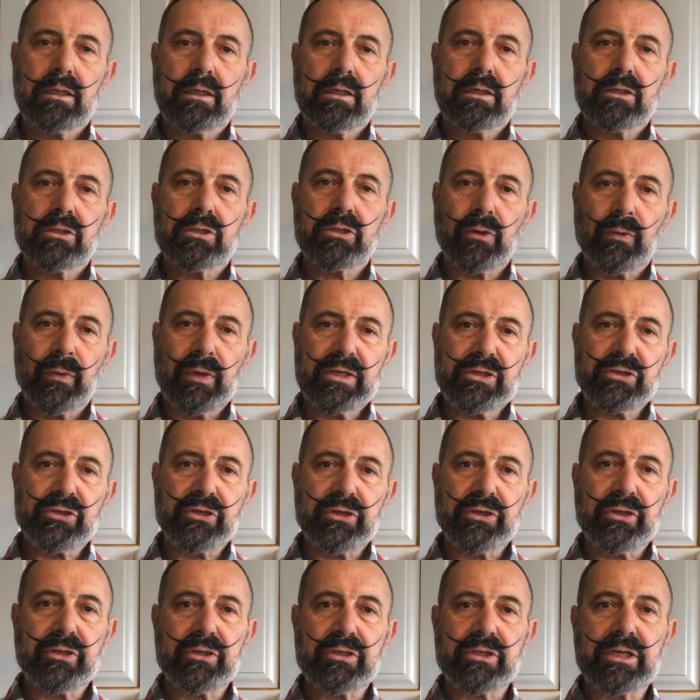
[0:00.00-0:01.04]
So
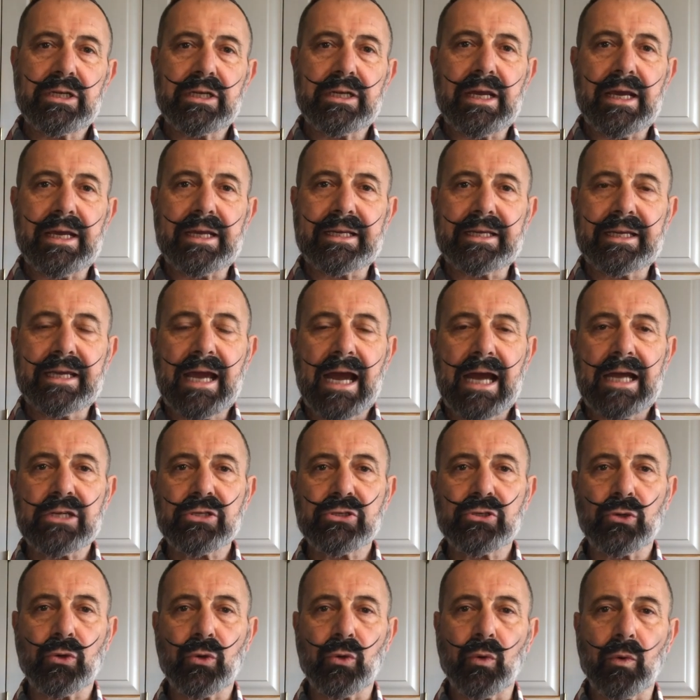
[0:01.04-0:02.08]
introducing a
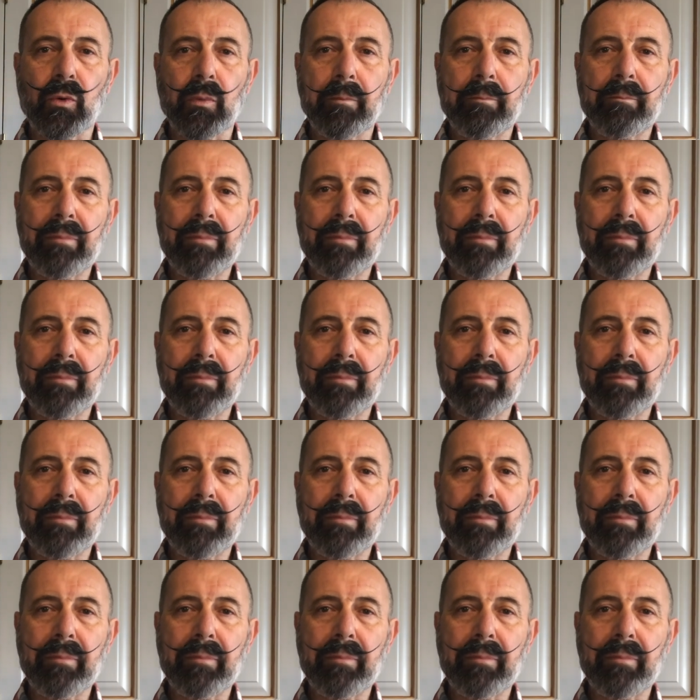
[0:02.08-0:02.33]
casual